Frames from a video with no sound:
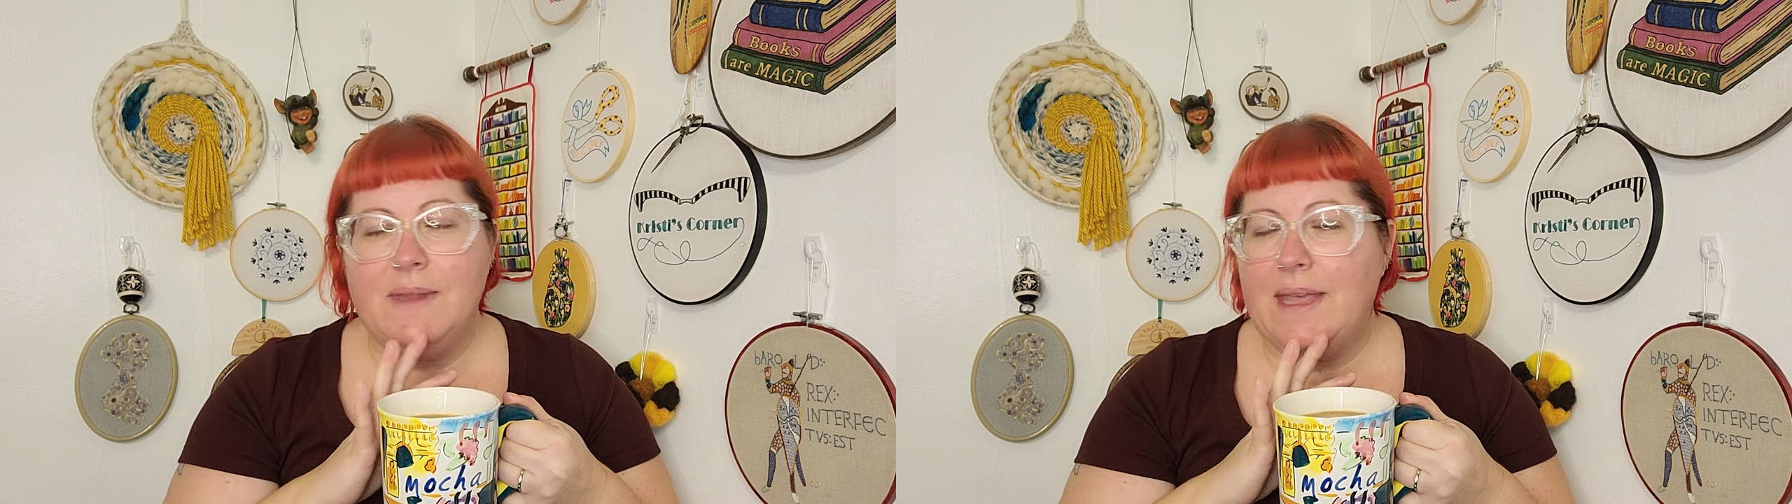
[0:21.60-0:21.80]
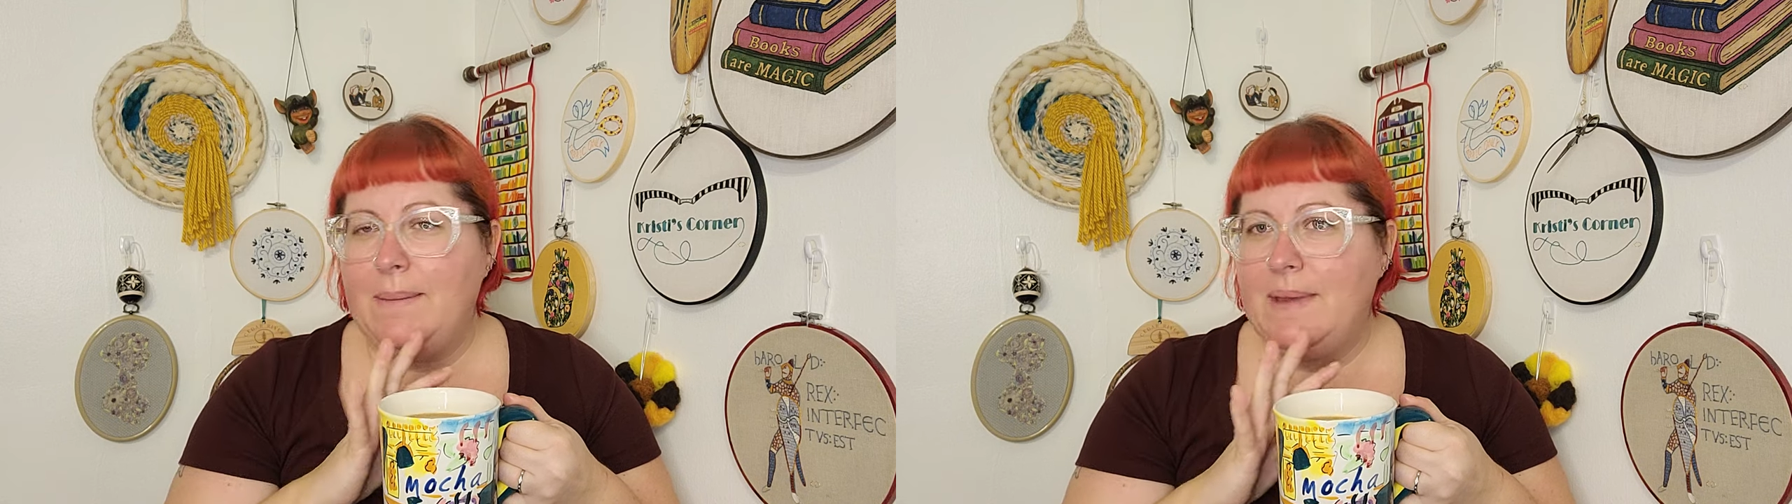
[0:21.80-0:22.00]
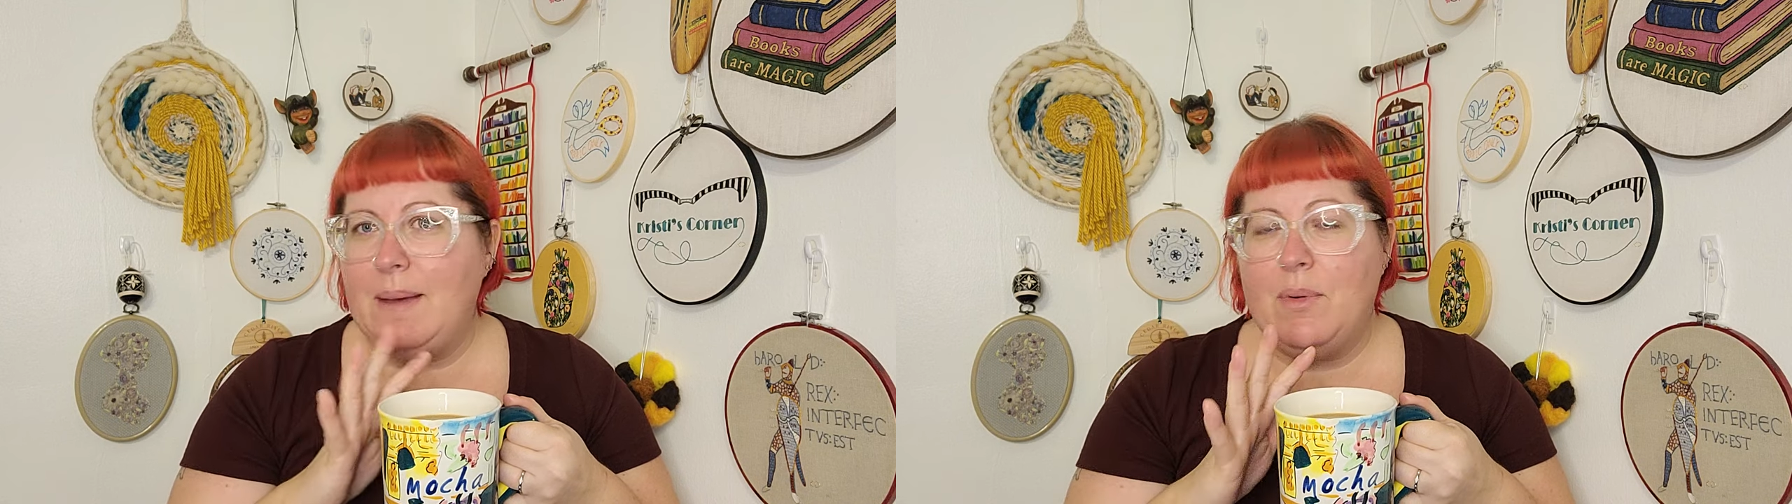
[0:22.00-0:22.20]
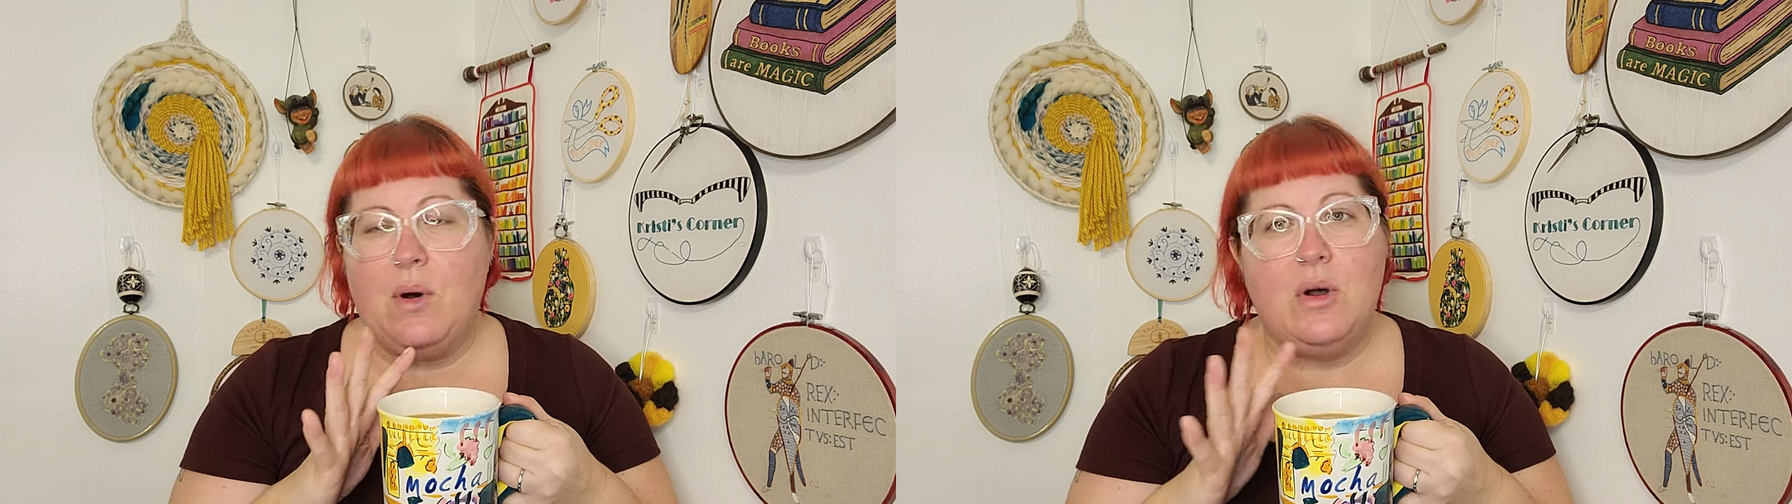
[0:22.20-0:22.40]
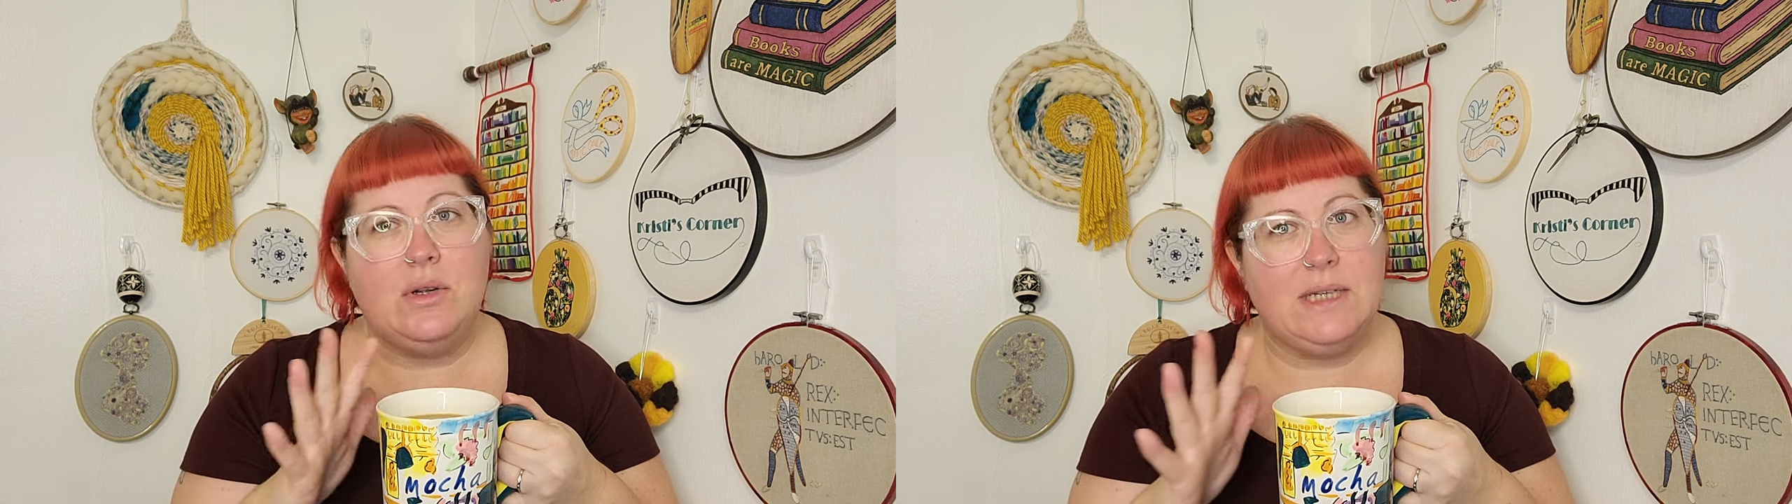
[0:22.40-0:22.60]
kept me up
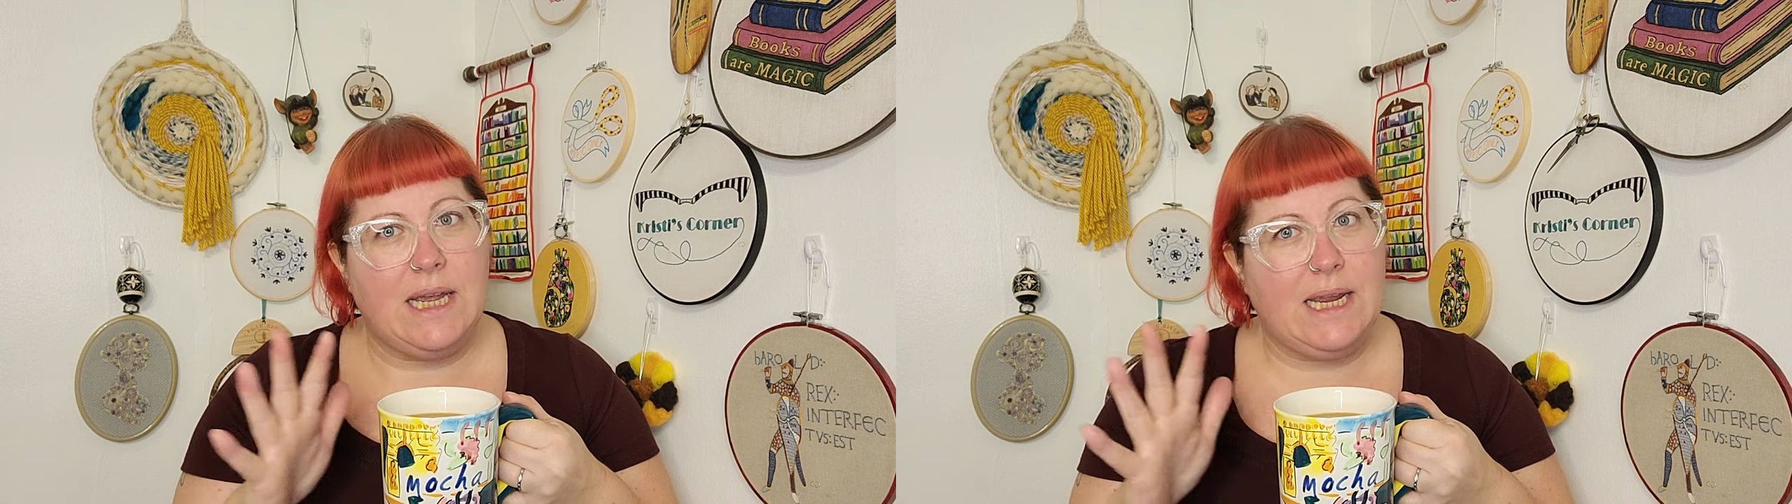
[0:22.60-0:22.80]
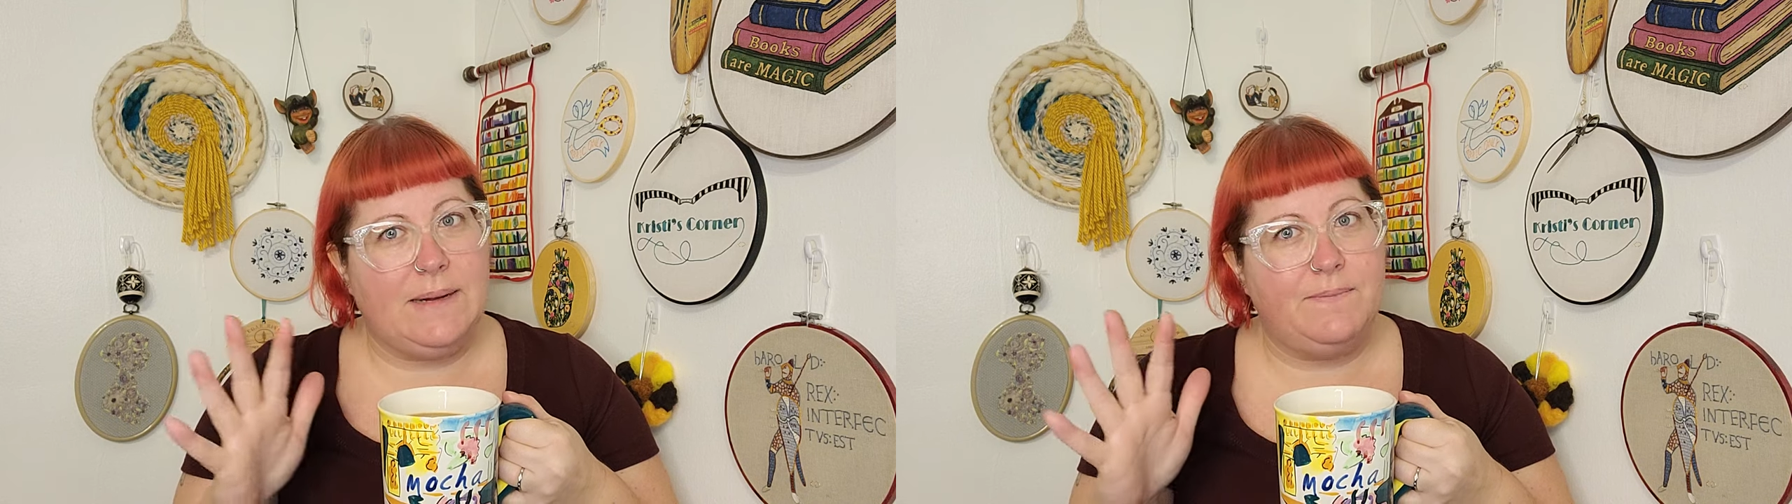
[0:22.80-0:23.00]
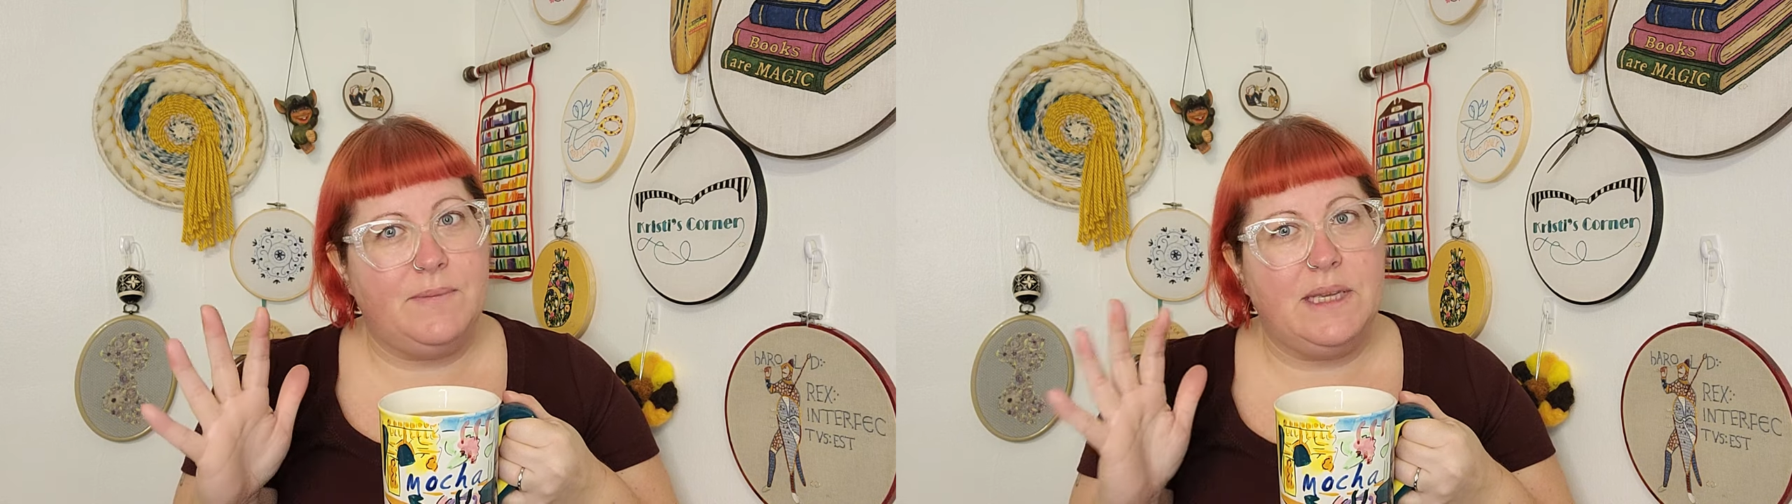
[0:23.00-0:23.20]
all night.